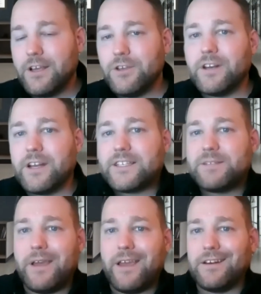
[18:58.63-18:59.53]
you can
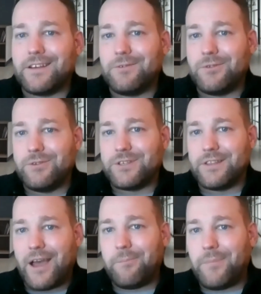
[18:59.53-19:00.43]
expand it using
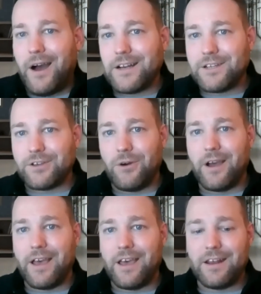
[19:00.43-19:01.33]
that bot to go
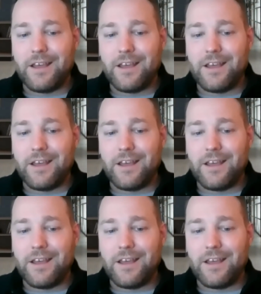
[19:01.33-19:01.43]
ahead